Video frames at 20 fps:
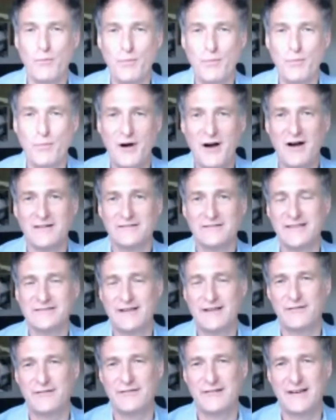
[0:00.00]
part
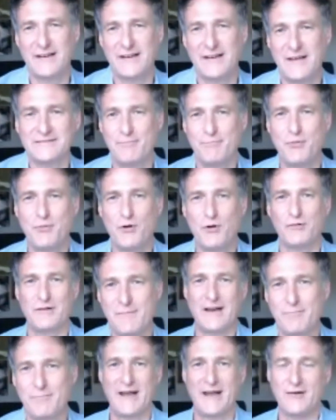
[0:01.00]
definitely
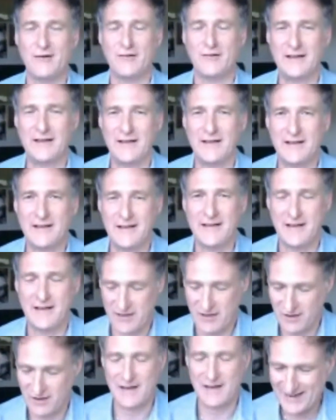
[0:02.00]
booked now. I
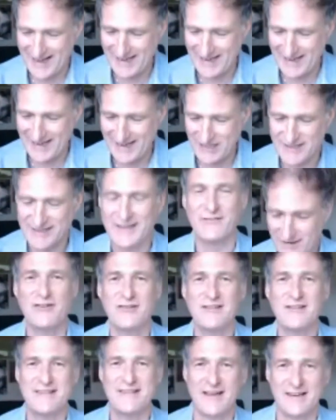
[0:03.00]
can't actually give
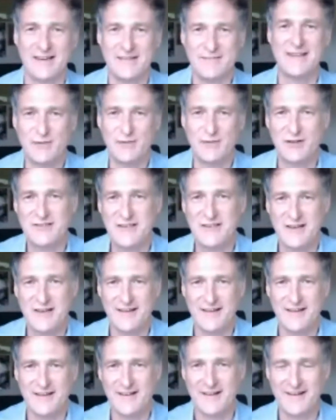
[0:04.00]
you the date because
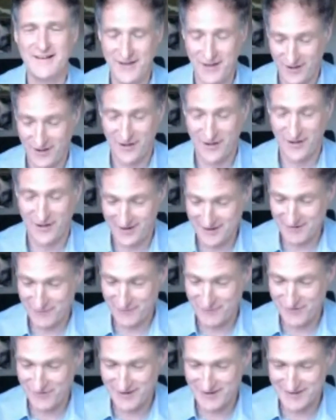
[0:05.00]
I don't
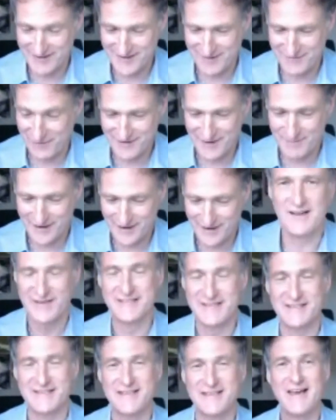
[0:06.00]
have it written down here, but
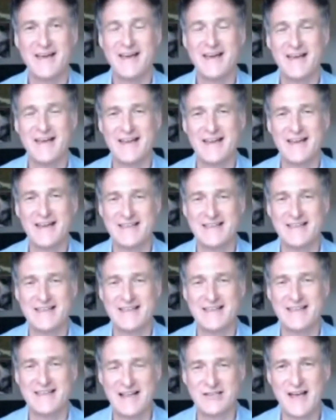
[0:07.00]
it's
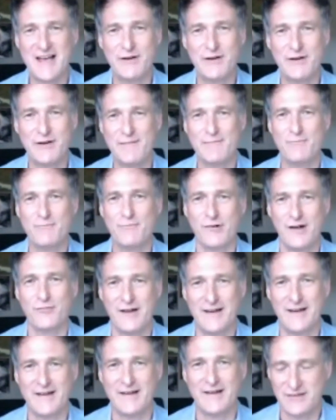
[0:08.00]
actually up on
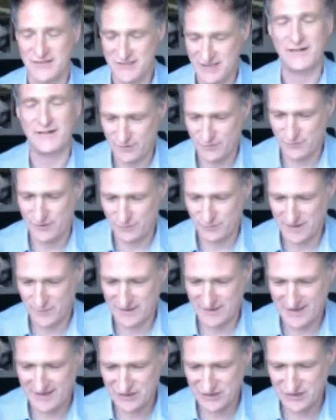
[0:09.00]
Eventbrite now,
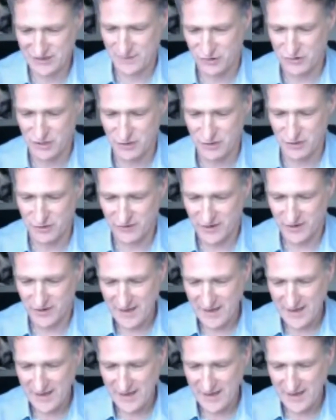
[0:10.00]
so that's good news.